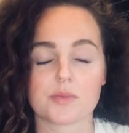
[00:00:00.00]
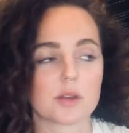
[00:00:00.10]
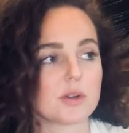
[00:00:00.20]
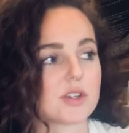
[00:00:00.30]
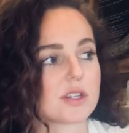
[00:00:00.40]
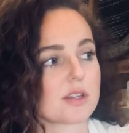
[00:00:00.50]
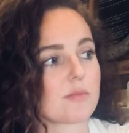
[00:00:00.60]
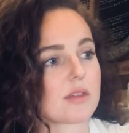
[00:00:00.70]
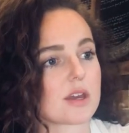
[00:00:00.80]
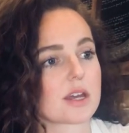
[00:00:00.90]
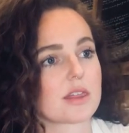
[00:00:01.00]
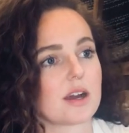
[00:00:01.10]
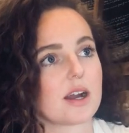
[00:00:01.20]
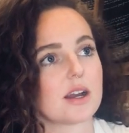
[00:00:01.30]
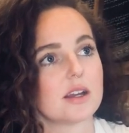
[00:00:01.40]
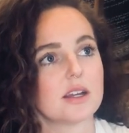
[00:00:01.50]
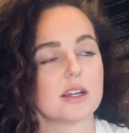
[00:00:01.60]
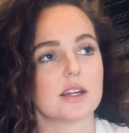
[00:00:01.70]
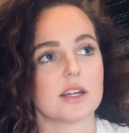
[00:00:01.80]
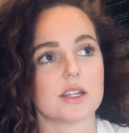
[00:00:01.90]
which is something that
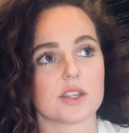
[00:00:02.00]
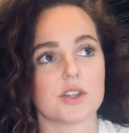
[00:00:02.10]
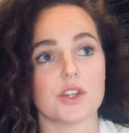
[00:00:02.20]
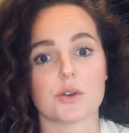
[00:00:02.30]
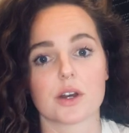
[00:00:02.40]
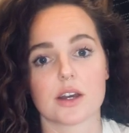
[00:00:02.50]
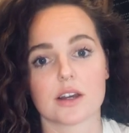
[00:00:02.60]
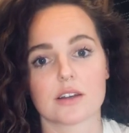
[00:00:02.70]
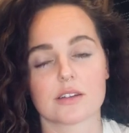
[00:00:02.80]
is a newer,